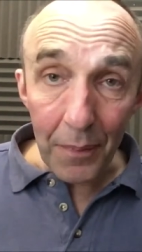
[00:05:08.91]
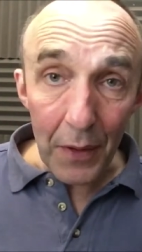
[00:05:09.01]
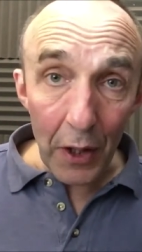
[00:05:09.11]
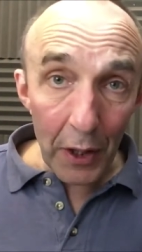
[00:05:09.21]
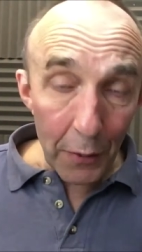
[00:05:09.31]

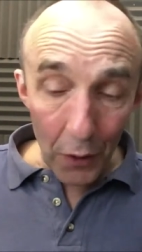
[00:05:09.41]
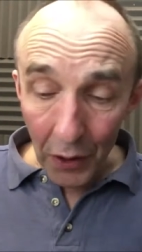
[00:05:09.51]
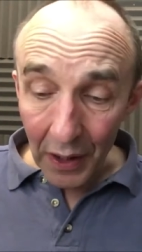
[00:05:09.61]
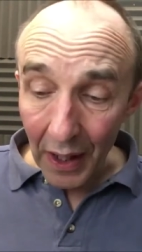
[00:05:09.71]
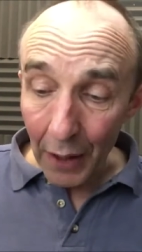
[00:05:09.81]
Earlier
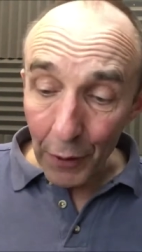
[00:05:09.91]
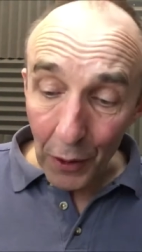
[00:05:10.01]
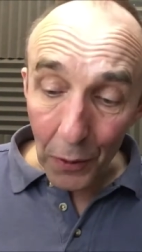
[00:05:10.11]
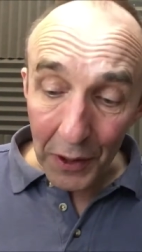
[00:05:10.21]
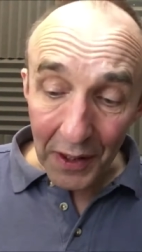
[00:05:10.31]
on, I
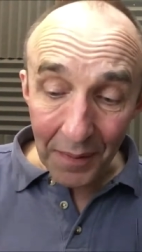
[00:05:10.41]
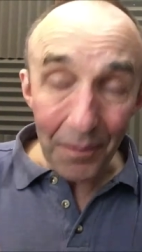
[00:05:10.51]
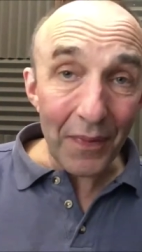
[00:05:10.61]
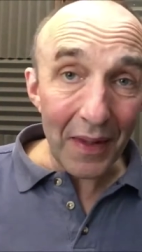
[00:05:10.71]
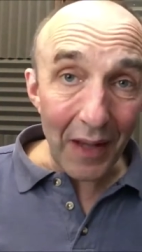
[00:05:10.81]
recorded
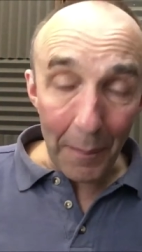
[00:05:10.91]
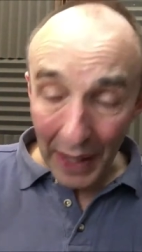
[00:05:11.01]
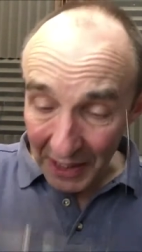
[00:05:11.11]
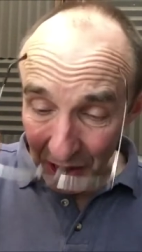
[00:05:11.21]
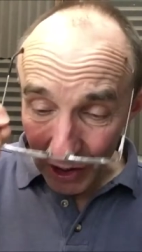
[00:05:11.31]
a
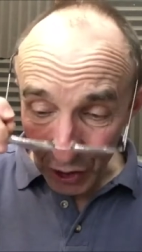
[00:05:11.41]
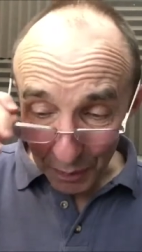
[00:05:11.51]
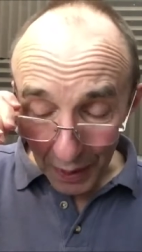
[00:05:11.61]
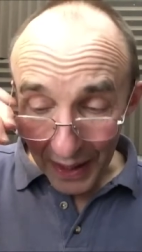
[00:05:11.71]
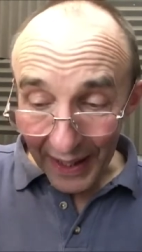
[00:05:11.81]
passage
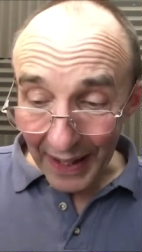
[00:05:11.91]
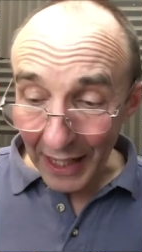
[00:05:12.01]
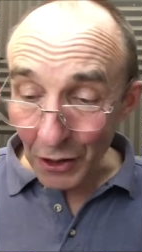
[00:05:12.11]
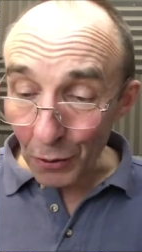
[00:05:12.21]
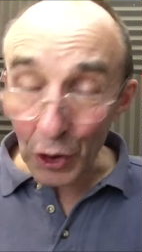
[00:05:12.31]
by
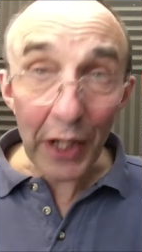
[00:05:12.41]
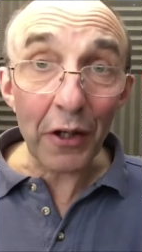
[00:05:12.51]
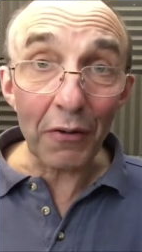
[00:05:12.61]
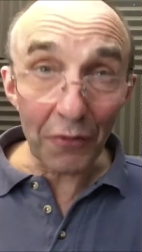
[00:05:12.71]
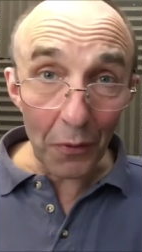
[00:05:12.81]
Anton Chekhov,